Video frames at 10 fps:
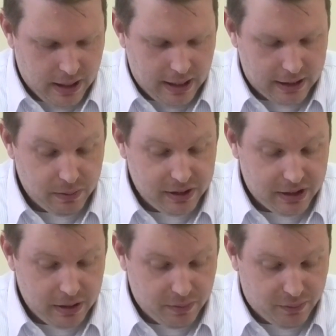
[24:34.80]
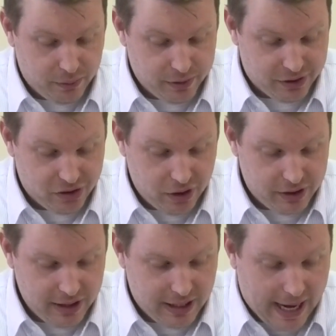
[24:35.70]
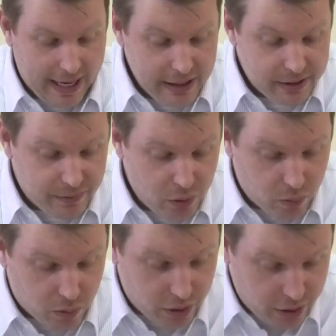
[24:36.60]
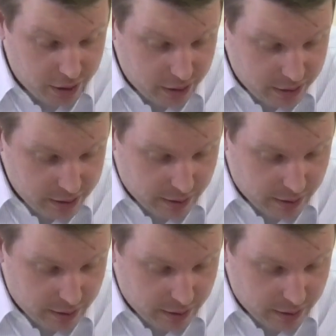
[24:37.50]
And as we sit before the searching gaze of your word,